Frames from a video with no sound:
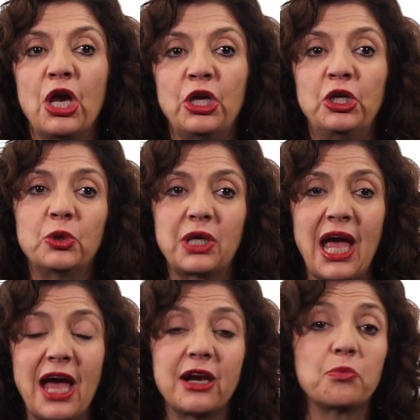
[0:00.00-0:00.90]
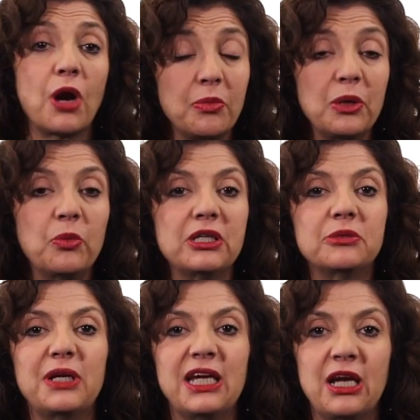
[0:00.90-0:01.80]
you can and probably will
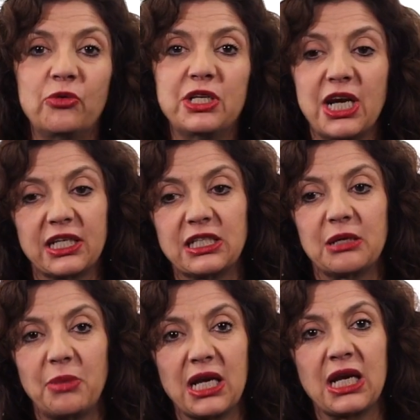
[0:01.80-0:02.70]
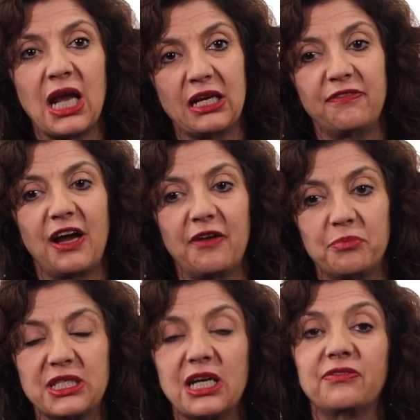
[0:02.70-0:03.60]
be rejecting about
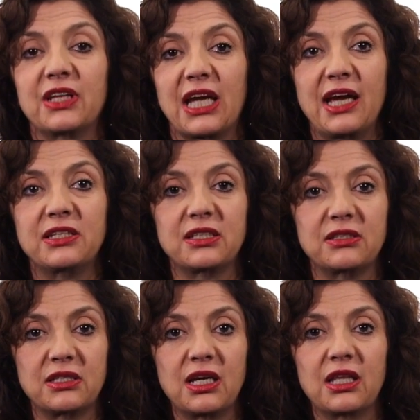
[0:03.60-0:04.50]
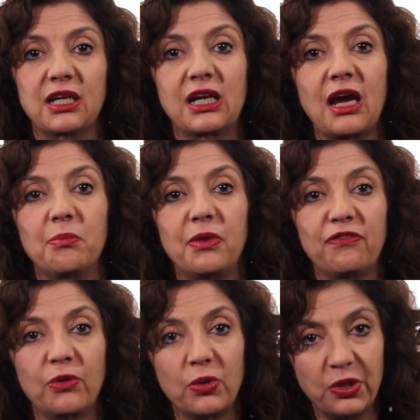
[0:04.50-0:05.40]
95% of the cases that come
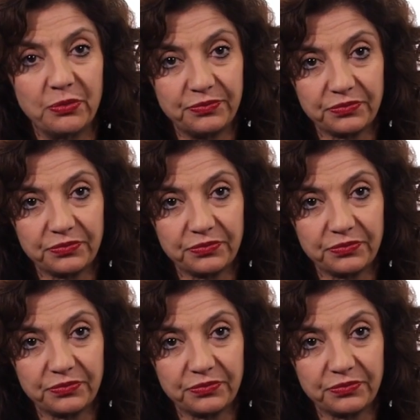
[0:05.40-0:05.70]
before you